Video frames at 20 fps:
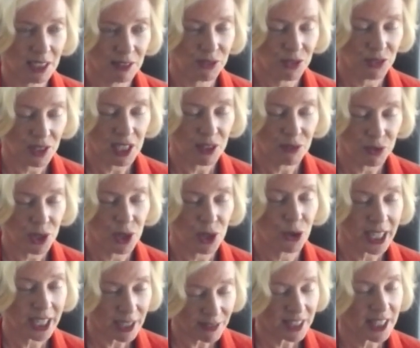if we
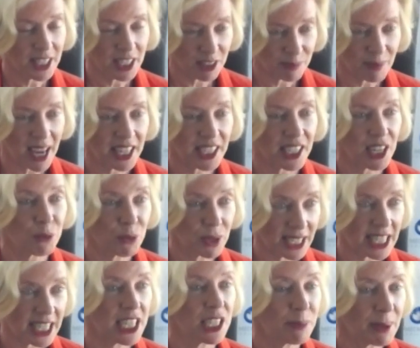are given this mandate,
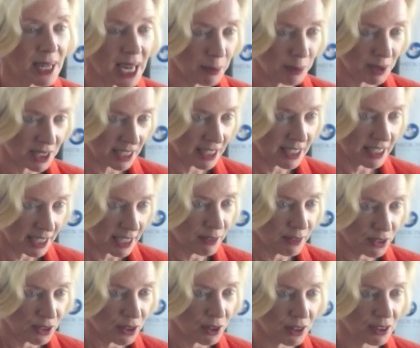we need to be able to
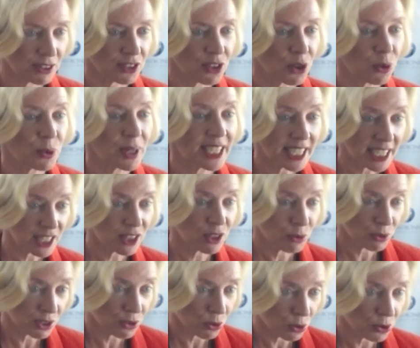deliver on. So we need
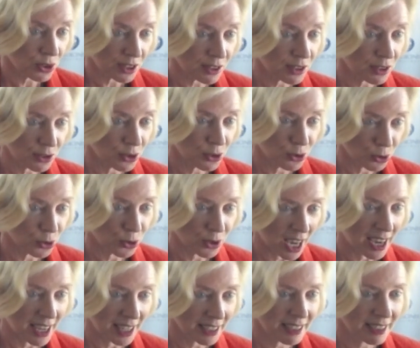the resources to do
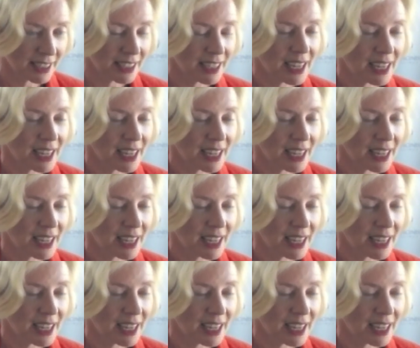that.